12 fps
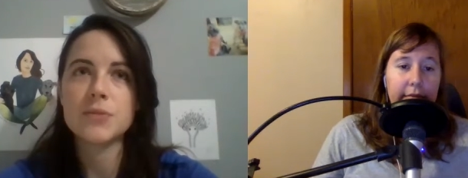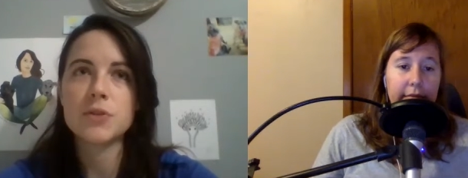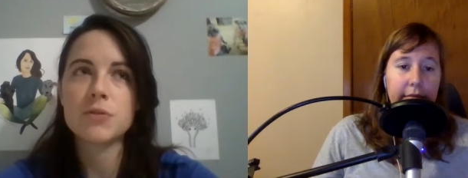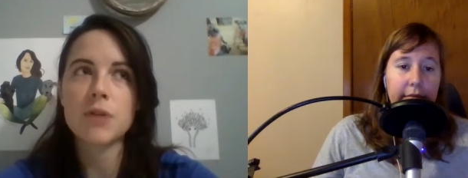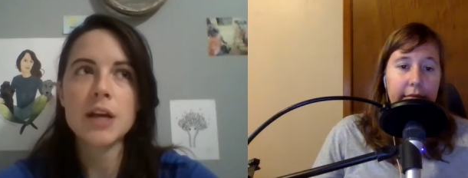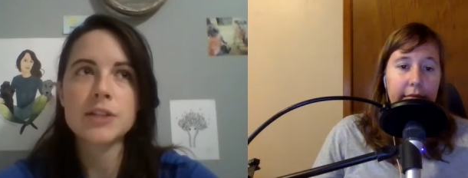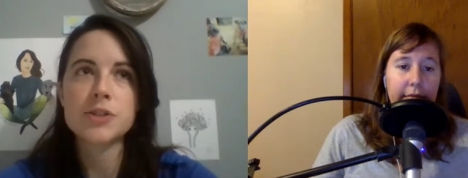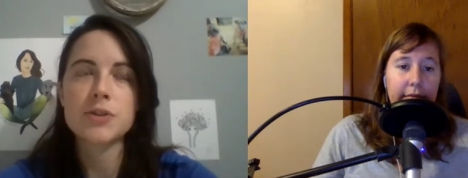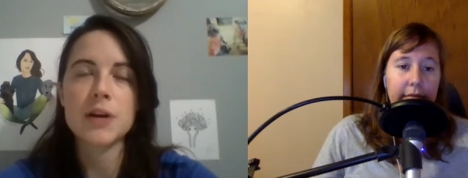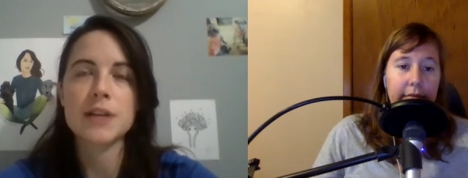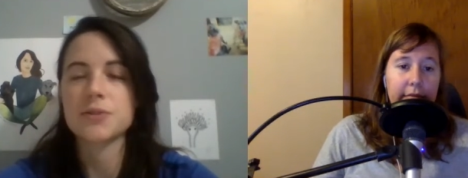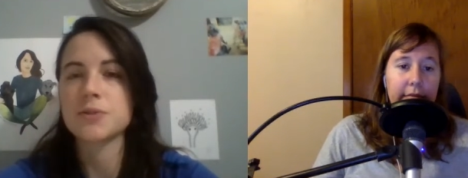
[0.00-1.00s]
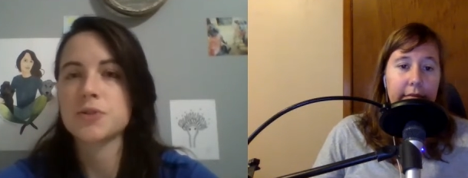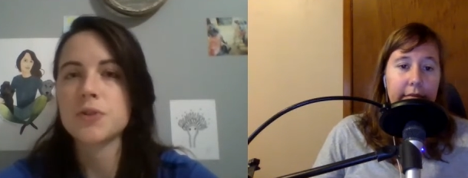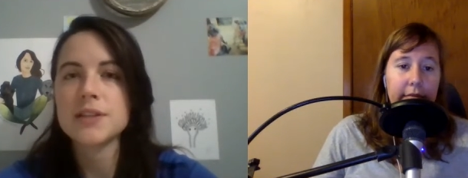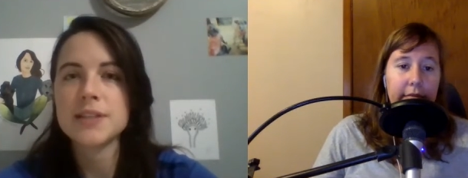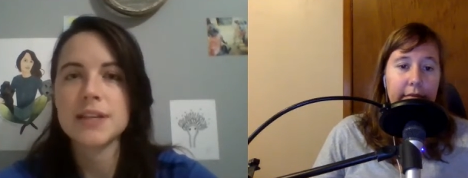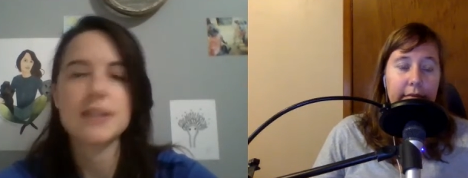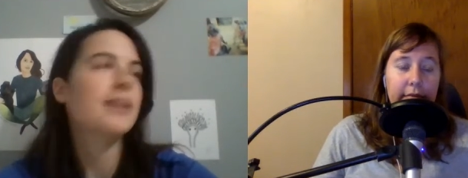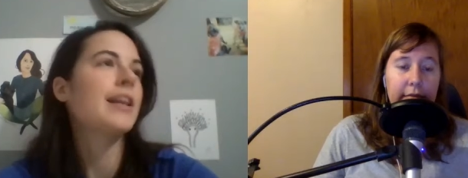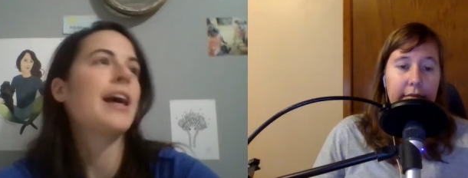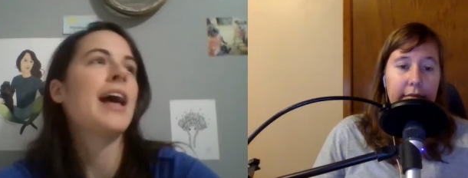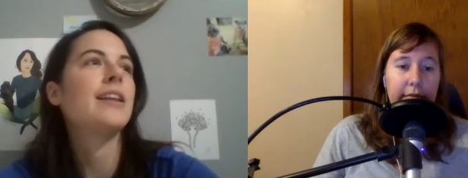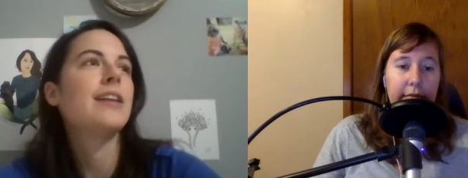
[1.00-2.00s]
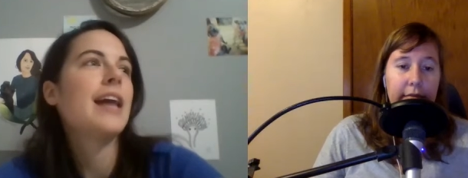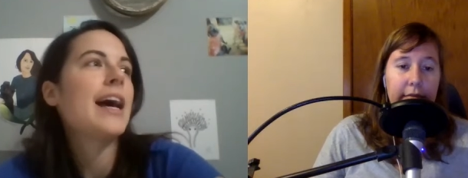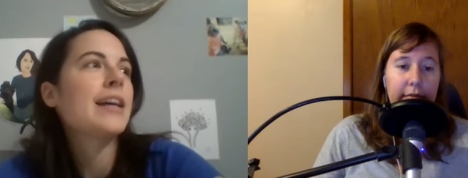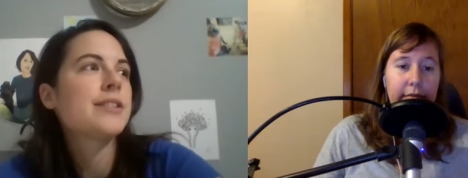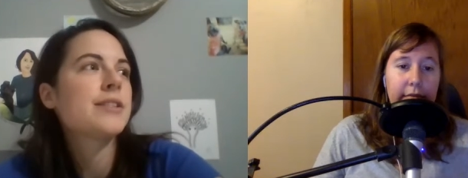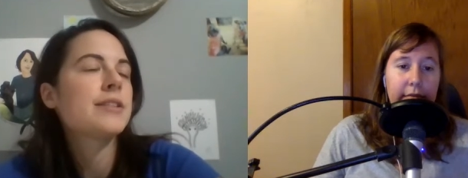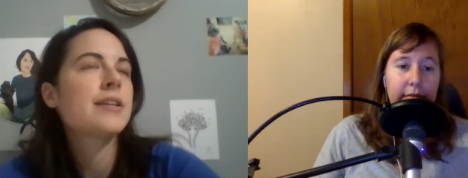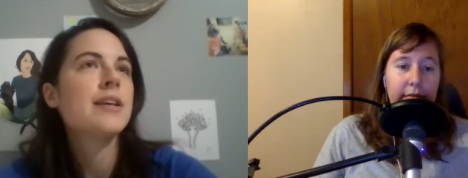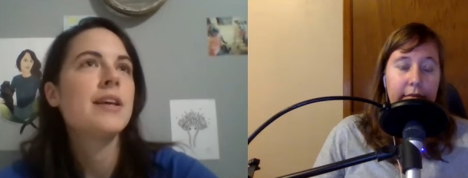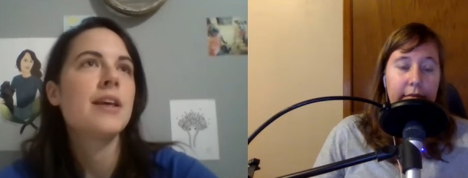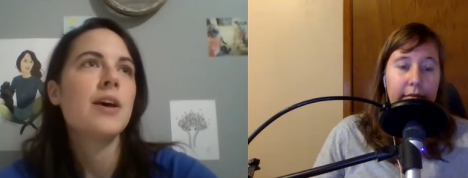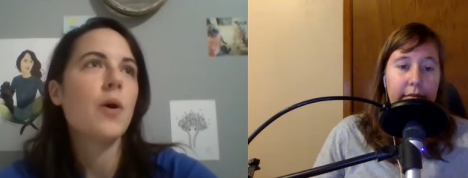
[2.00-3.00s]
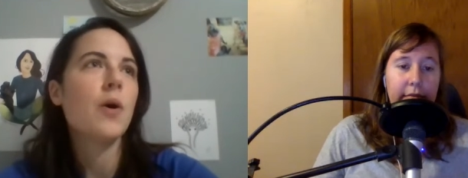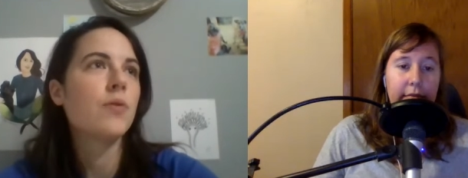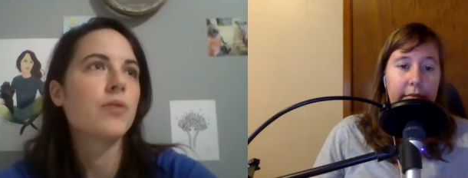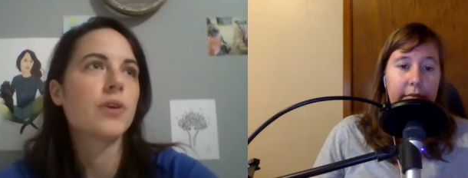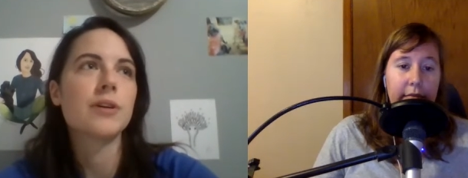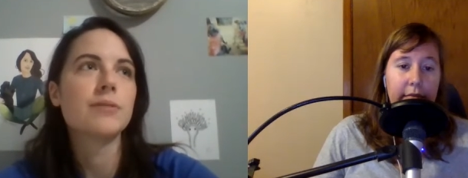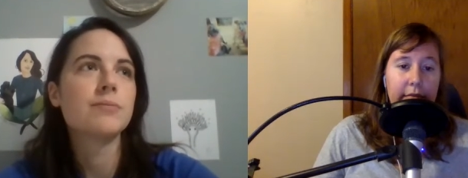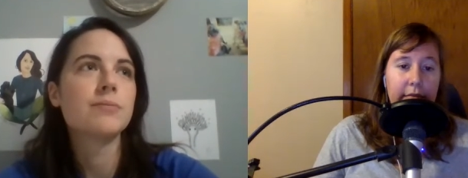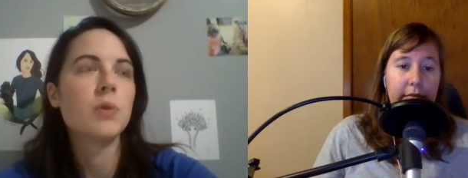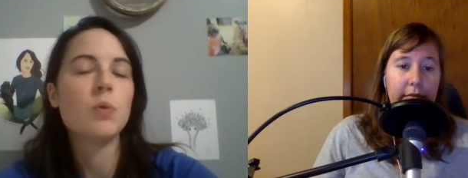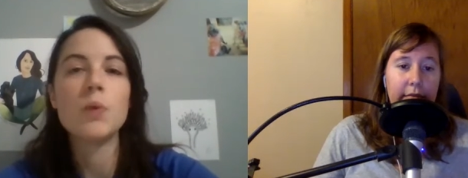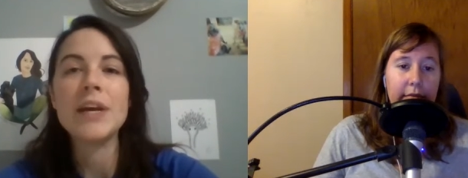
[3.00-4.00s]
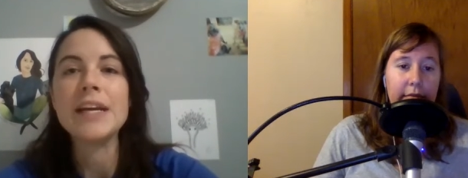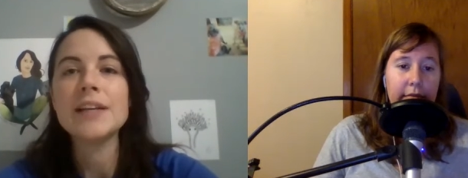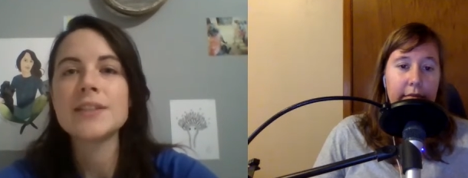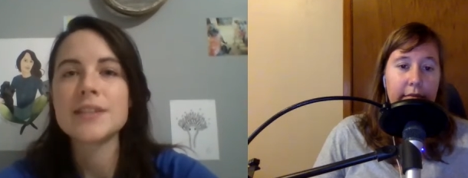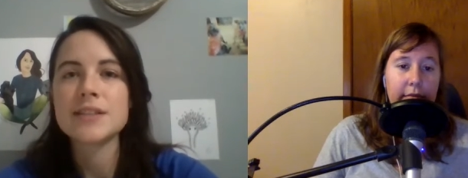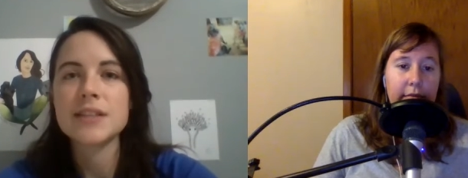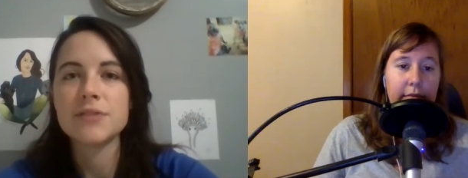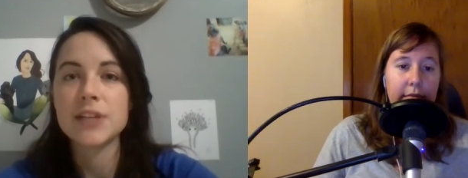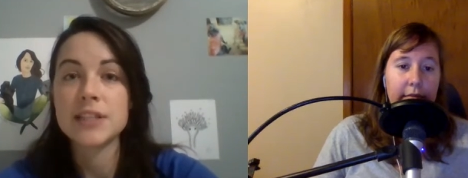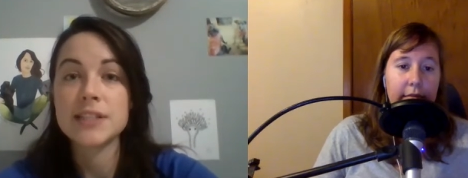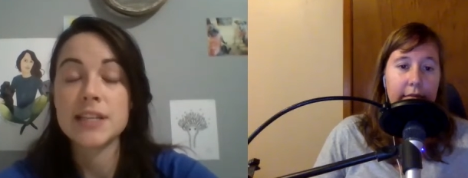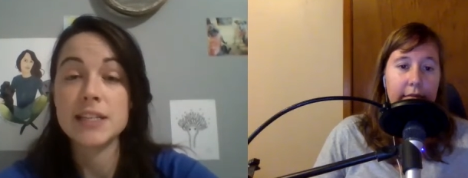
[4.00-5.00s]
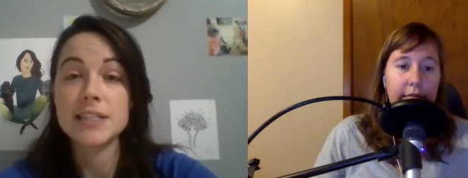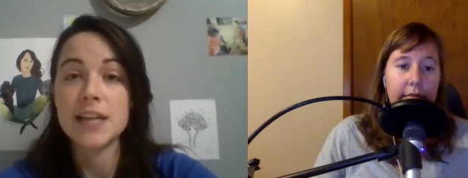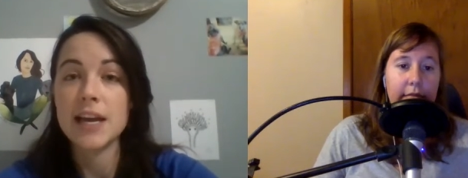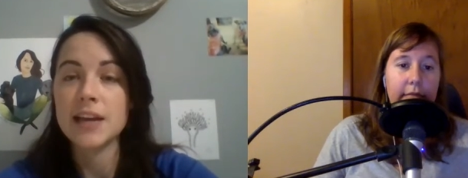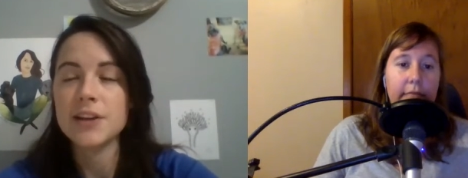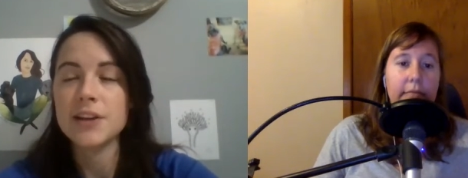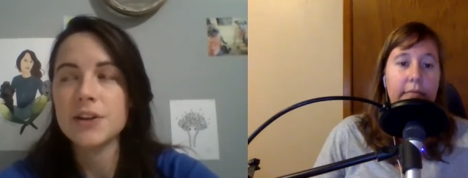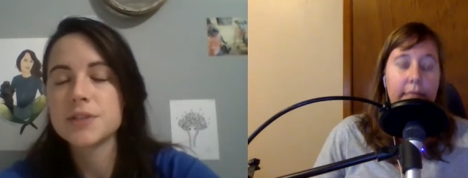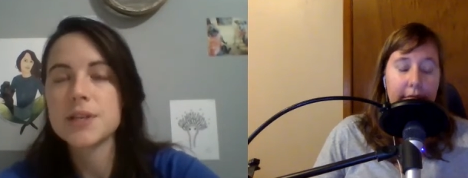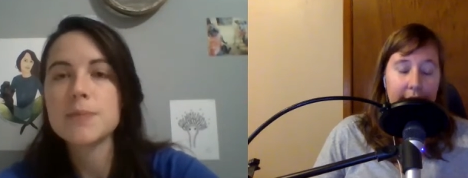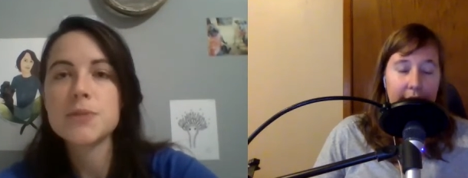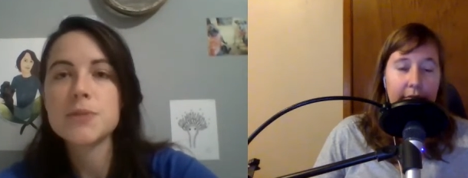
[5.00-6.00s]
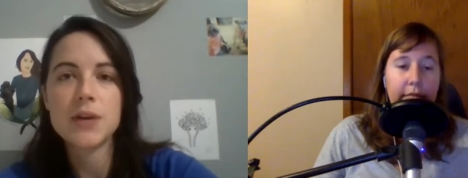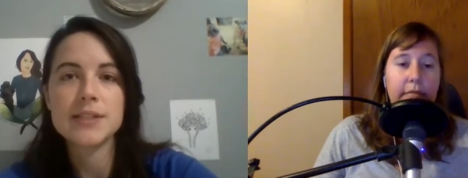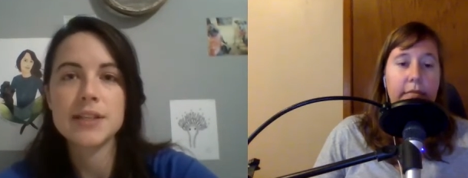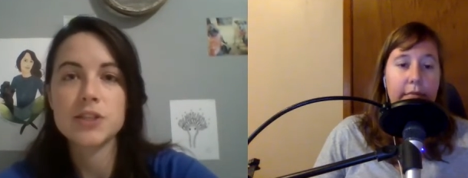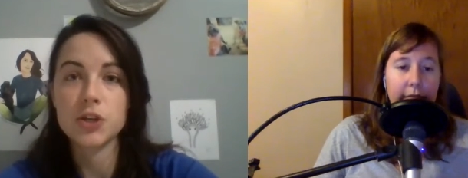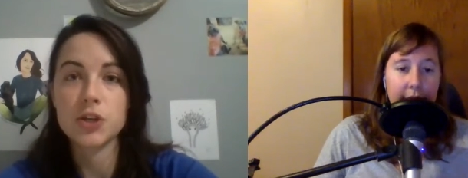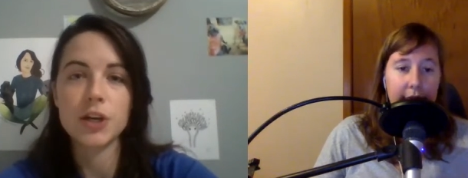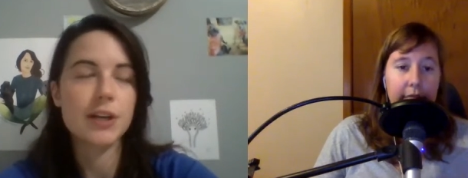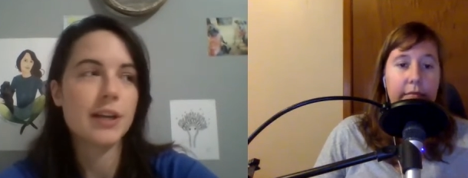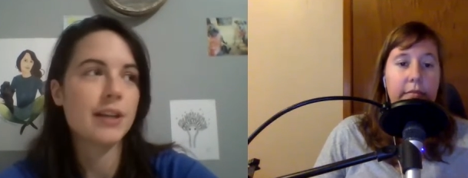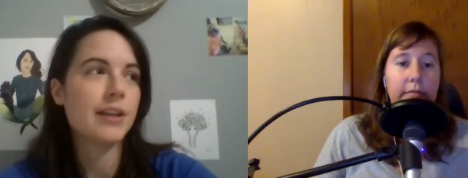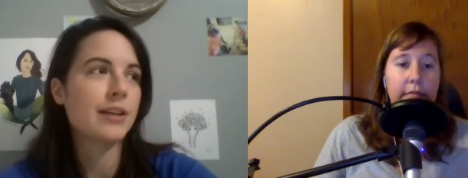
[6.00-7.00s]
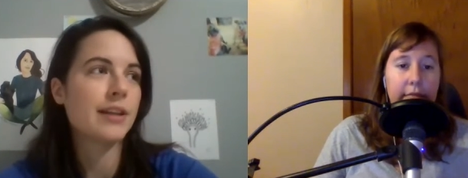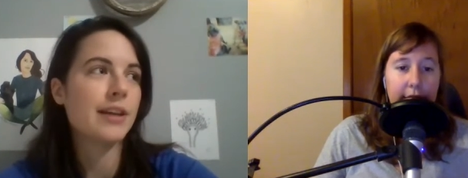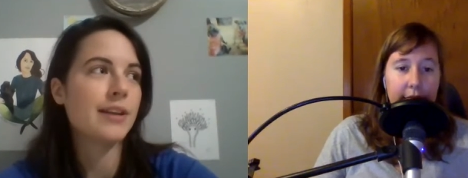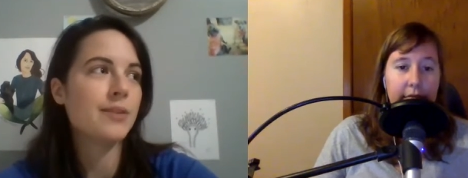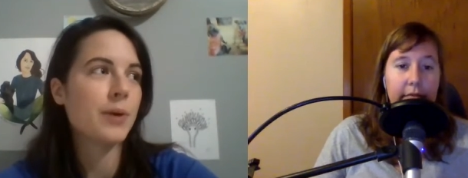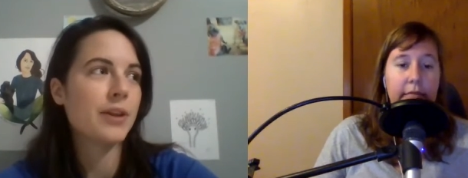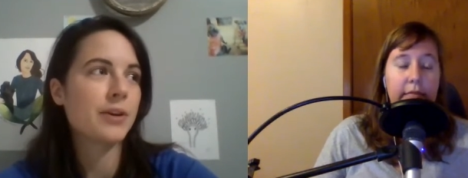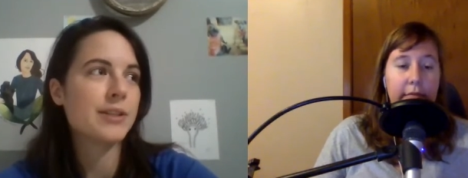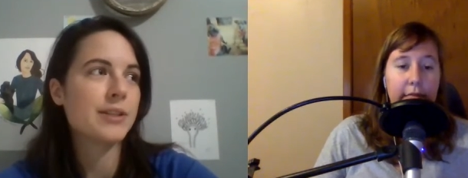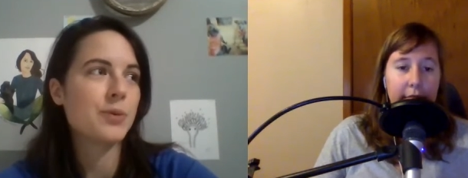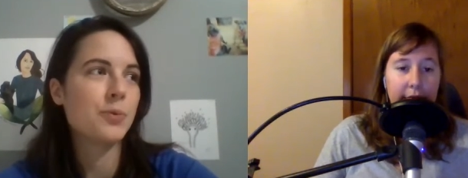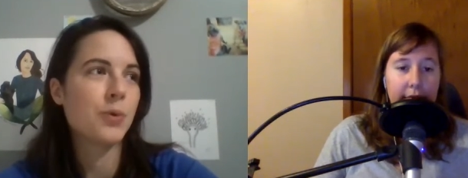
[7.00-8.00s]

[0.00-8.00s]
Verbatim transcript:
Speaker 1: chronic stress, so stress that lasts over weeks instead of let's say a day you know there's some stress that's good i think that whether it's in